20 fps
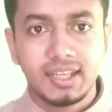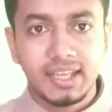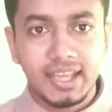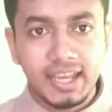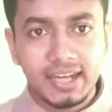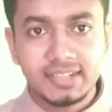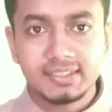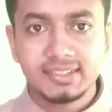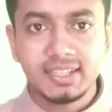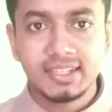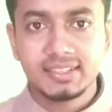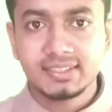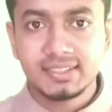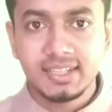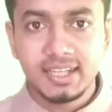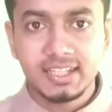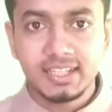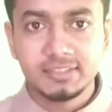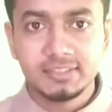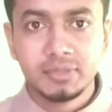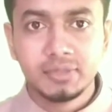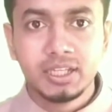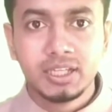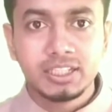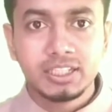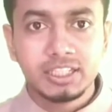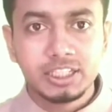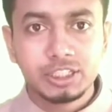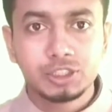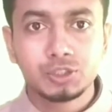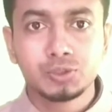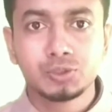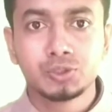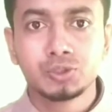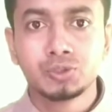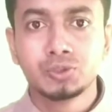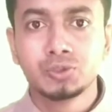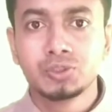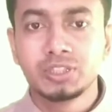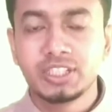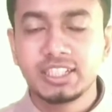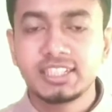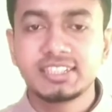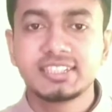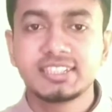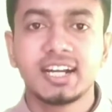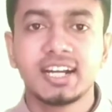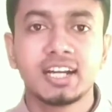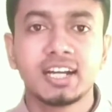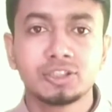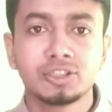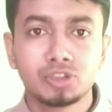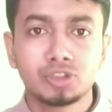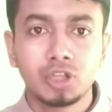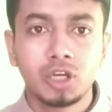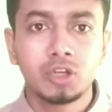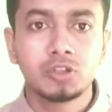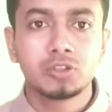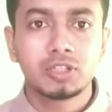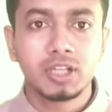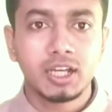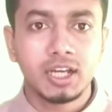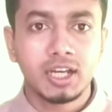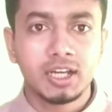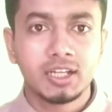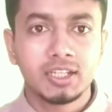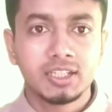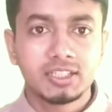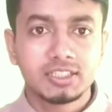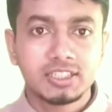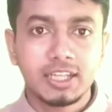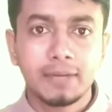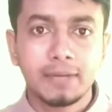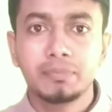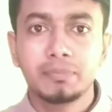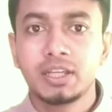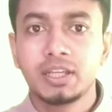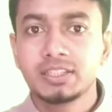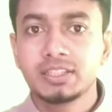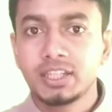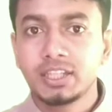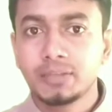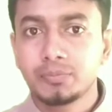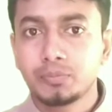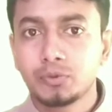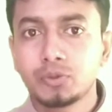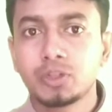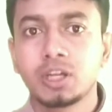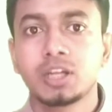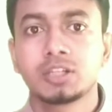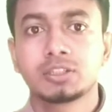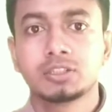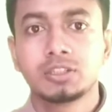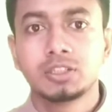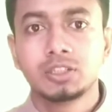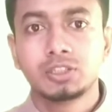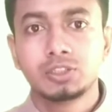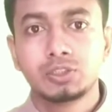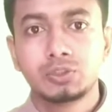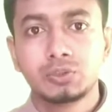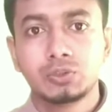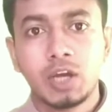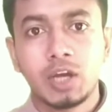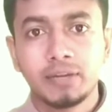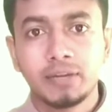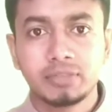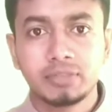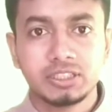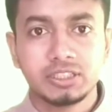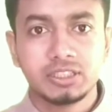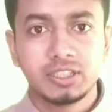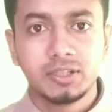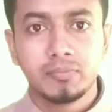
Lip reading: At that time, Isuzu, Nissan, Toyota supplied their product to army,